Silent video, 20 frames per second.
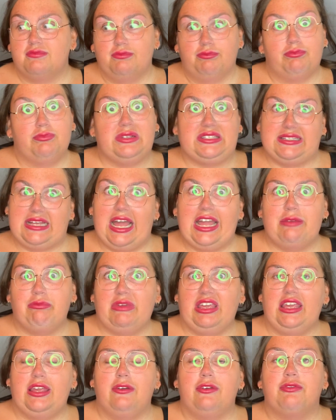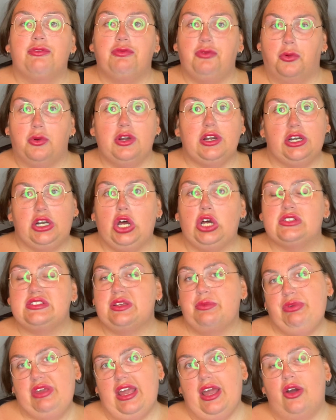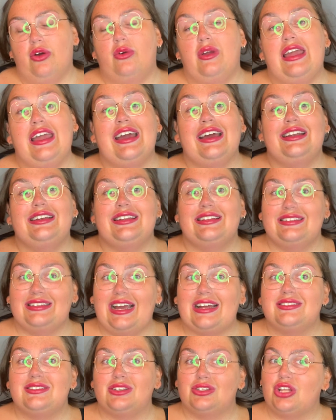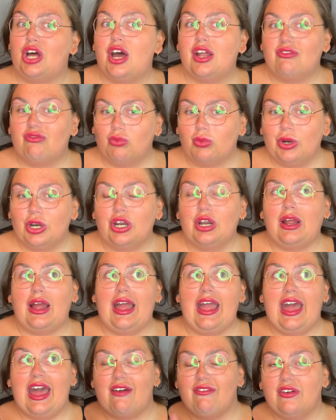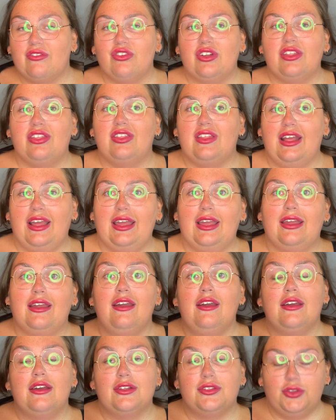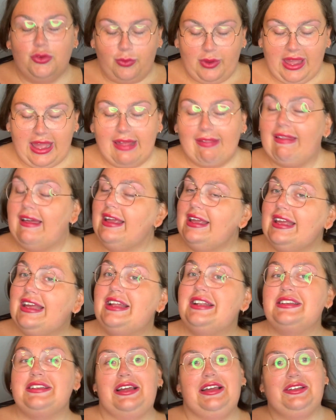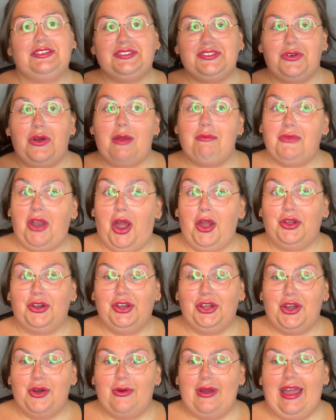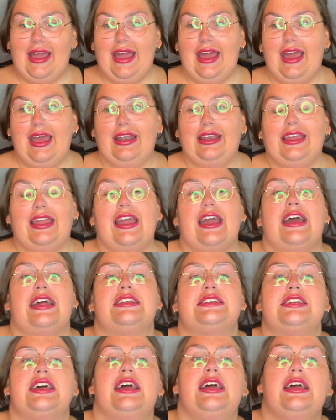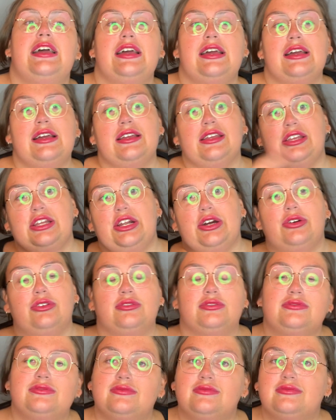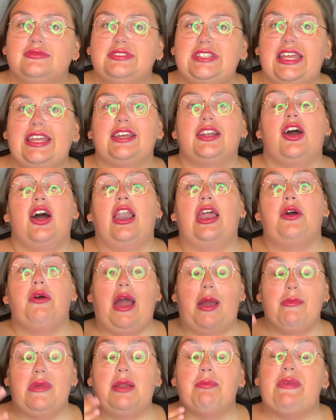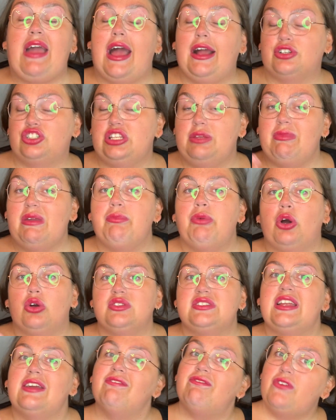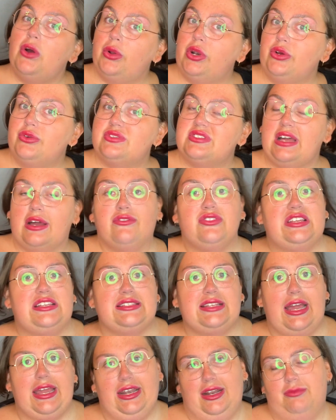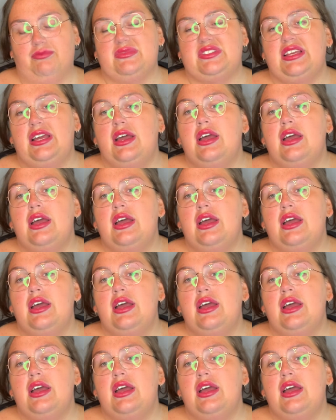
beside me for it all to be out, and that's a lot of work. I have everything the way I like it, so I'm not going to go ahead and, you know, take it all out. I'm going to actually be posting photos of these items.